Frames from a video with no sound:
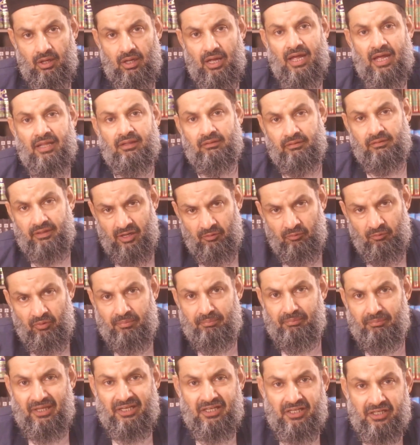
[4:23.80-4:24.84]
were
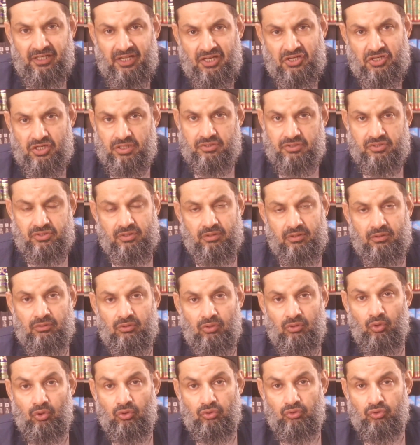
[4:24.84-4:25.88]
many nations,
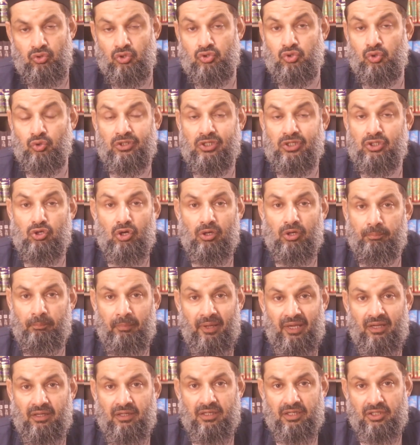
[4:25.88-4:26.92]
those who did not
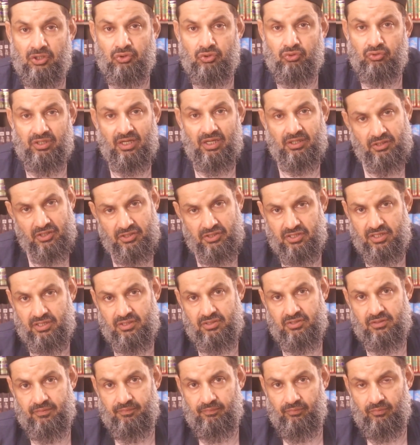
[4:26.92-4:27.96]
pay heed to their
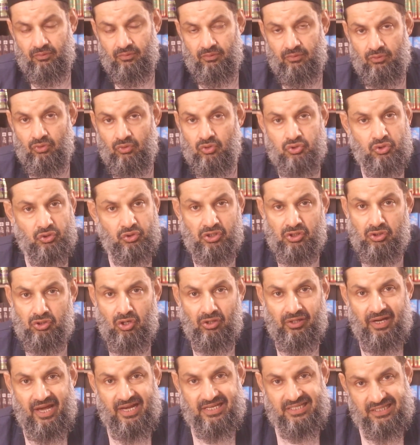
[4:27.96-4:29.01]
teachings, those who did
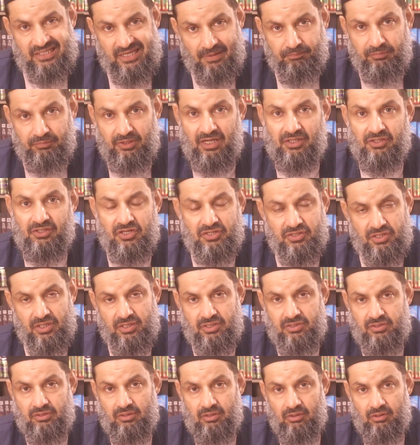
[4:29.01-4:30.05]
not accept their
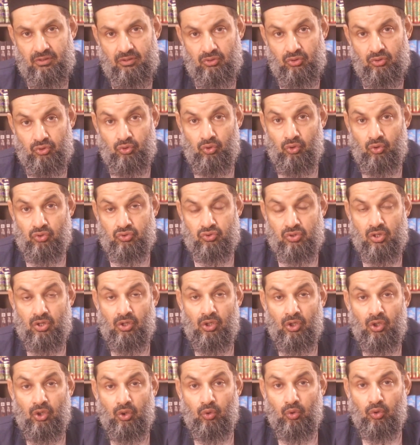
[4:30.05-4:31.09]
teachings, those
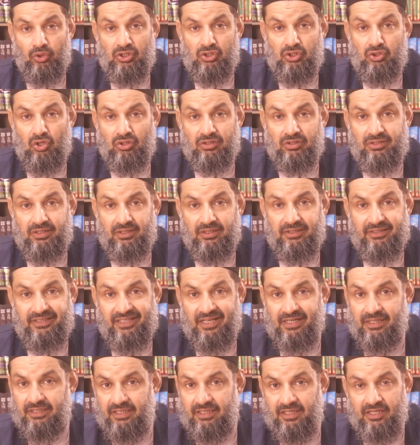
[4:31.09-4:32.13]
who did not turn
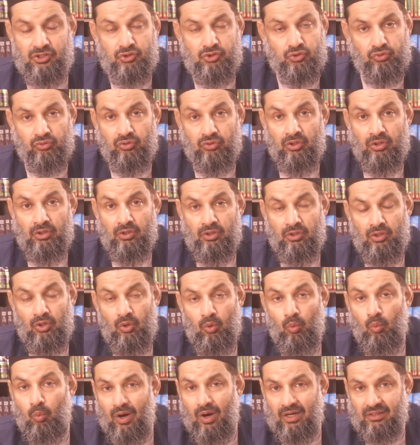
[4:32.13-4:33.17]
their ear to
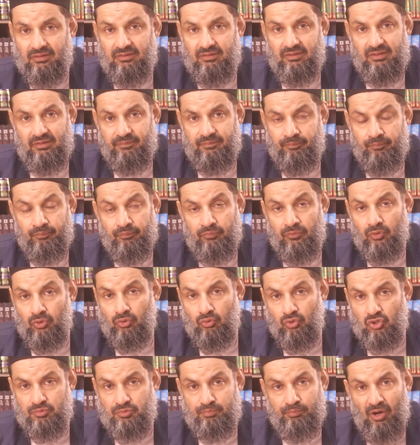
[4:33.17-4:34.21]
what
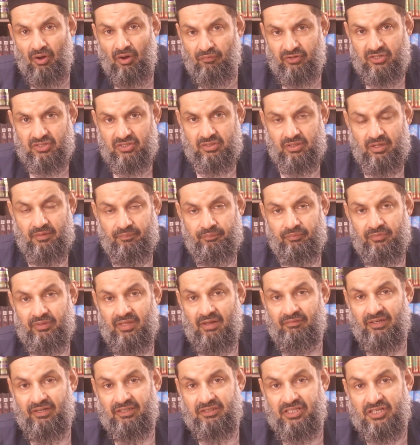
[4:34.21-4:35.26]
those prophets they
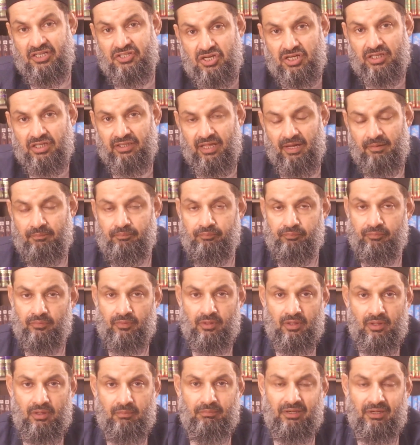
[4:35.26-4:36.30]
were teaching them,
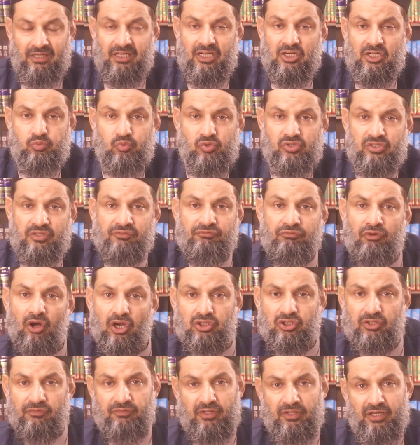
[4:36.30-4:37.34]
but it was the
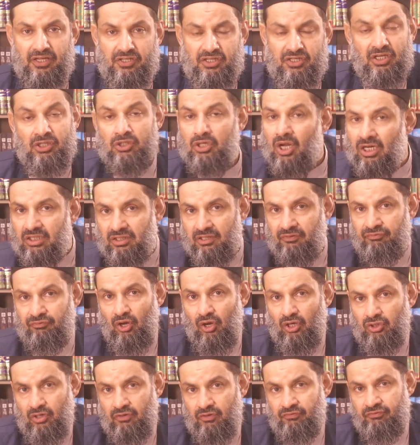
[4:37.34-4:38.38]
fault of the nation, not the
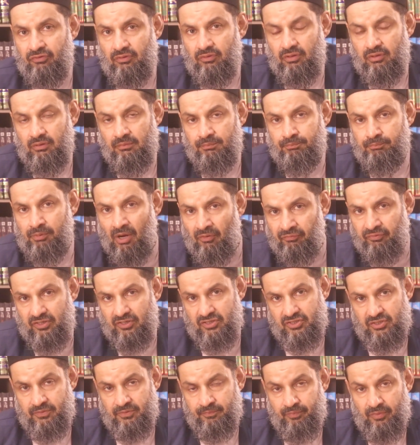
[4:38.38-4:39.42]
fault of
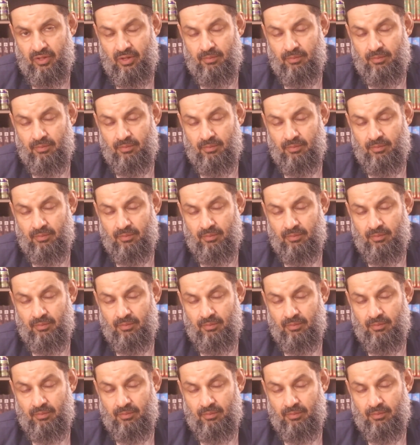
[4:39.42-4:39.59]
prophets.